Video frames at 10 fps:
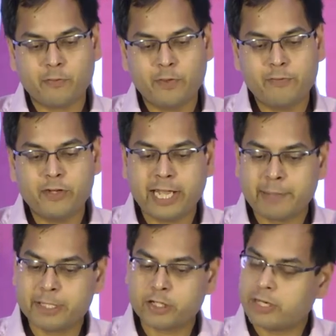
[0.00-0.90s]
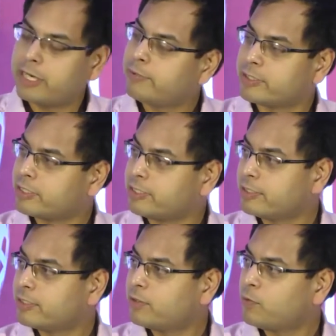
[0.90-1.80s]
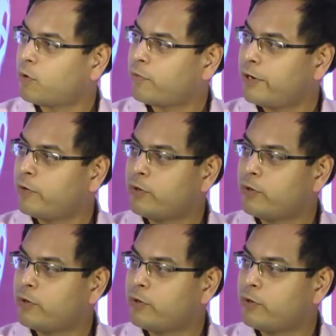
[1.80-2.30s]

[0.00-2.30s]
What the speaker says: we would take majority positions. What we don't